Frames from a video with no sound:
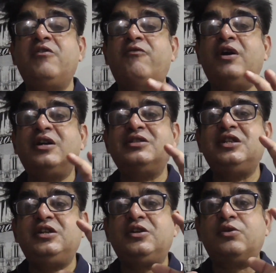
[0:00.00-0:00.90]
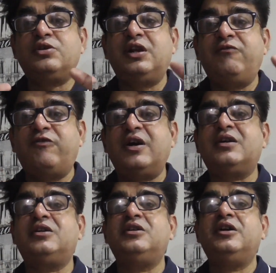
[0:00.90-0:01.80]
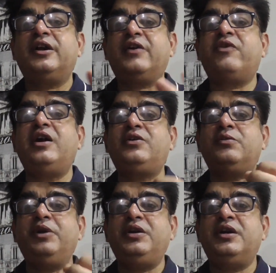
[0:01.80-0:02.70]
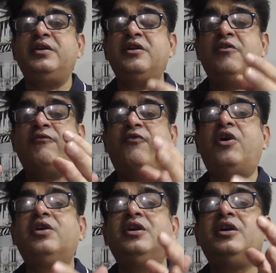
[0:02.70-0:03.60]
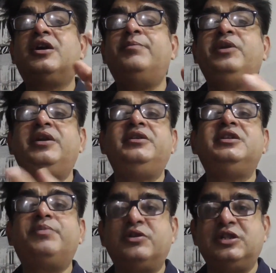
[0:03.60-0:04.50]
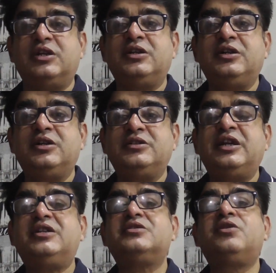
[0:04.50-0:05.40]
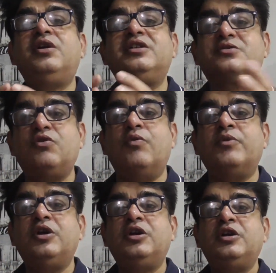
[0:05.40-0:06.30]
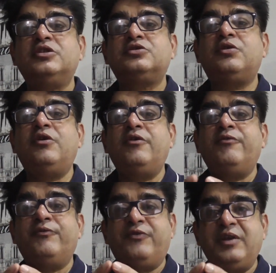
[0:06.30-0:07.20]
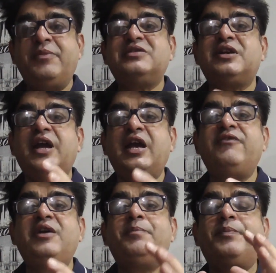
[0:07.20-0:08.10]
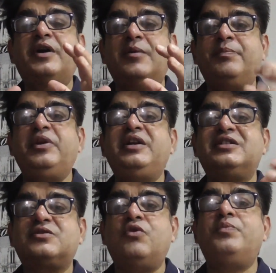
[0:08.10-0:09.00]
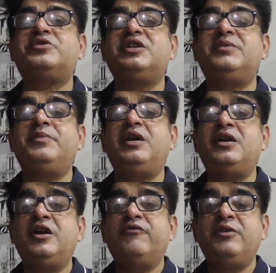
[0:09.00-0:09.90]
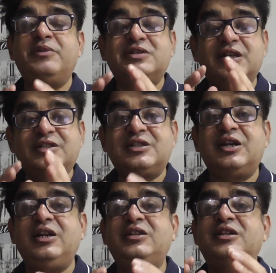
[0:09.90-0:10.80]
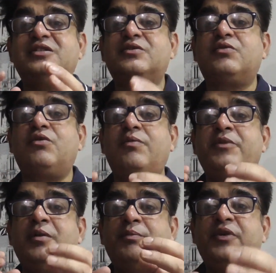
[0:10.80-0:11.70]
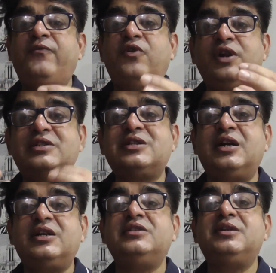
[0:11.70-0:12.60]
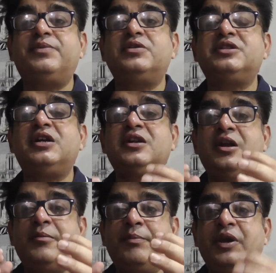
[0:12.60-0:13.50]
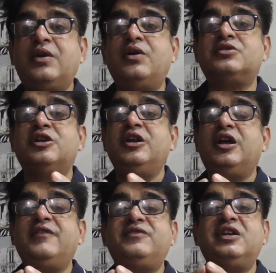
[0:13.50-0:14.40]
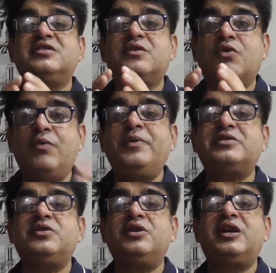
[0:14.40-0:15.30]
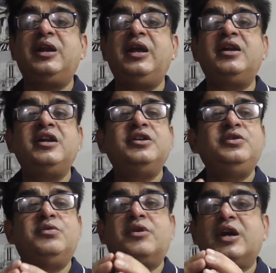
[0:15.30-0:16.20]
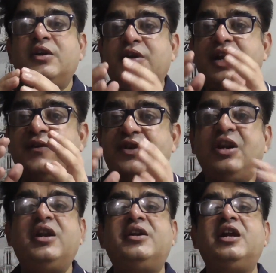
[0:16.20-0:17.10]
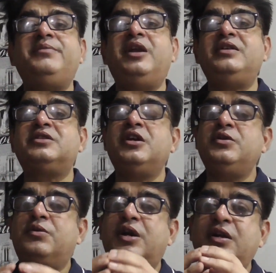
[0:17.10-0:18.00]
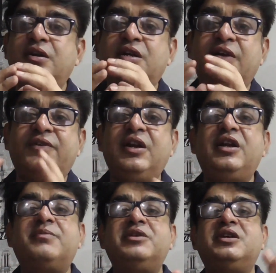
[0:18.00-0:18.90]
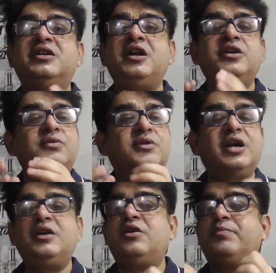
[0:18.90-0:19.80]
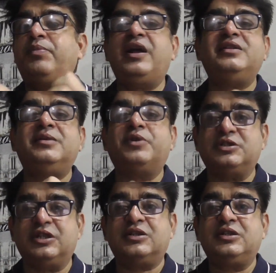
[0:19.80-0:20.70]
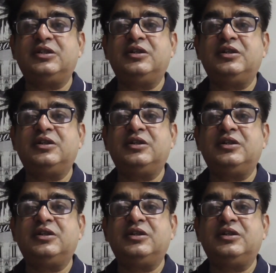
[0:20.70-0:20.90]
What is the total work required to be done for completing the project? That is called scope. So we must have a complete scope statement. We must study the scope before starting the project, because if the scope is not clear, you cannot have clear timelines, you cannot have clear budget, you cannot plan the project.